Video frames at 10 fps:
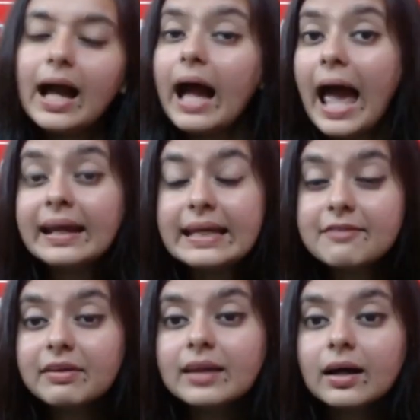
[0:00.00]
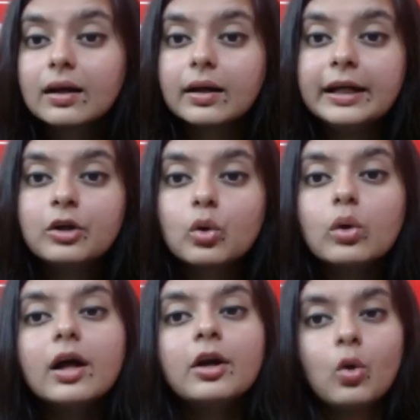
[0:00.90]
and even the
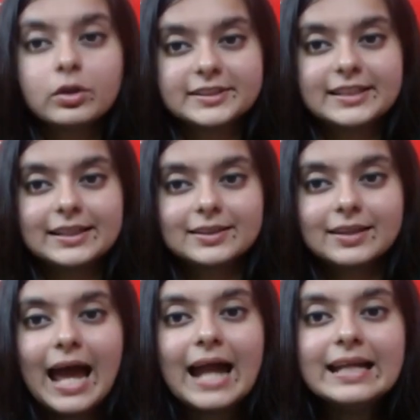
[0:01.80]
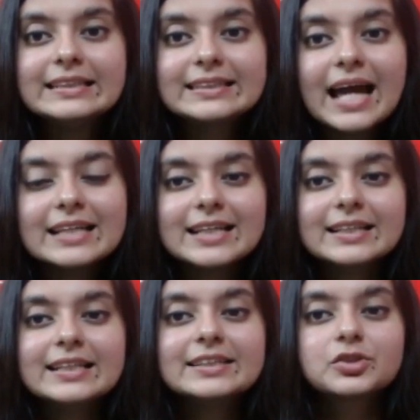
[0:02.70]
intruder notes it. And he says
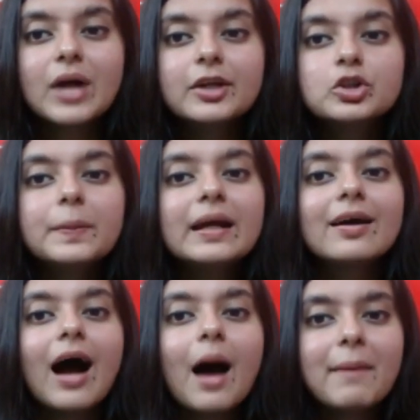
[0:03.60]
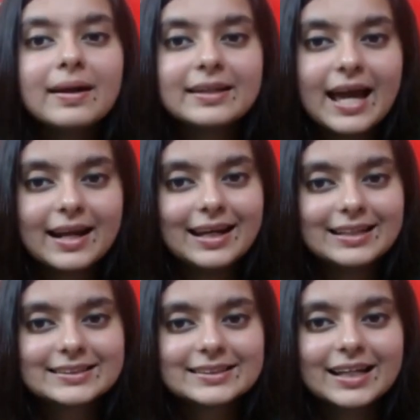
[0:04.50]
that he's trying to be calm and
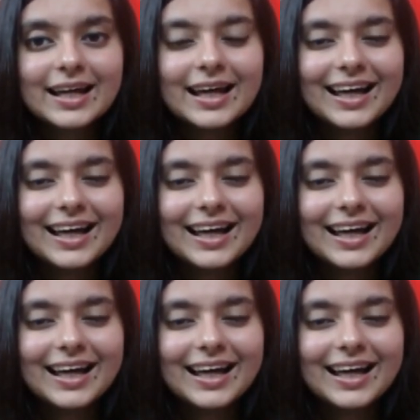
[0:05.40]
careless.